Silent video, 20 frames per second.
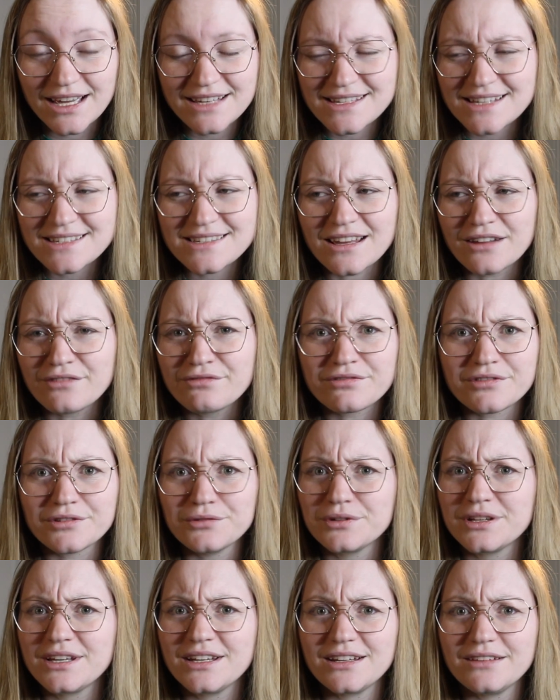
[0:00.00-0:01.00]
As I said,
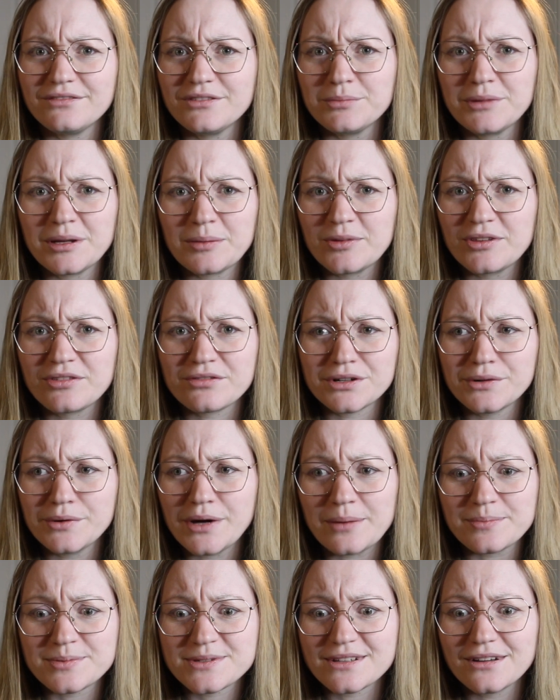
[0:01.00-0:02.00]
fruit can even make me throw
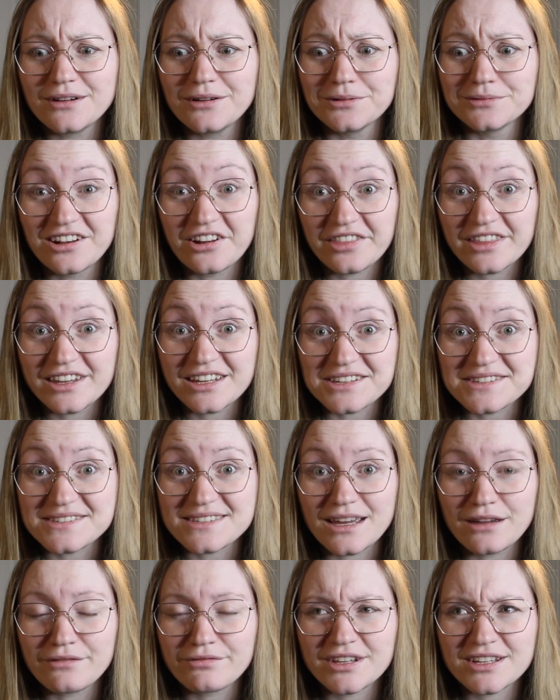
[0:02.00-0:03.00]
up, so nothing is
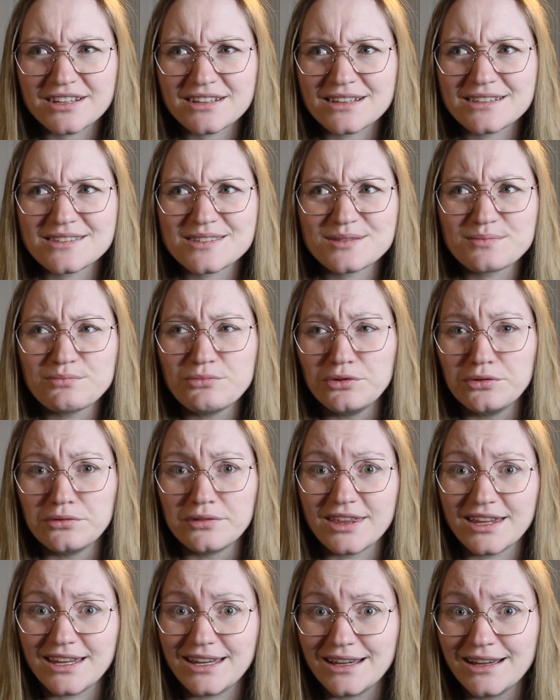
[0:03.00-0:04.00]
safe. Like a
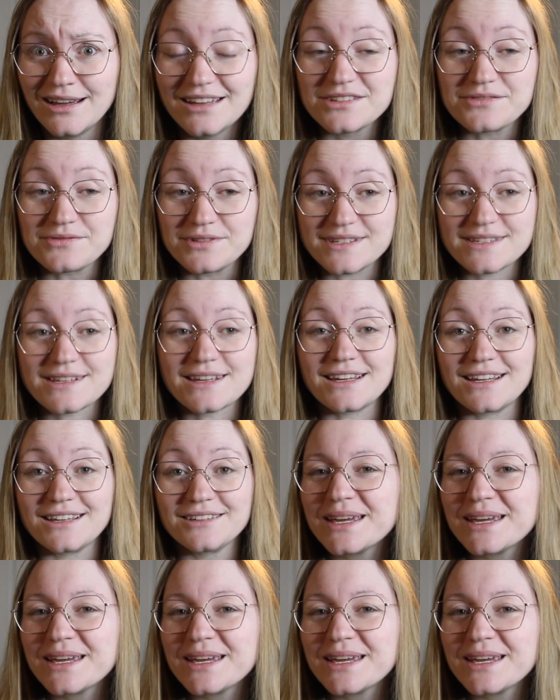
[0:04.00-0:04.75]
smoothie is risky.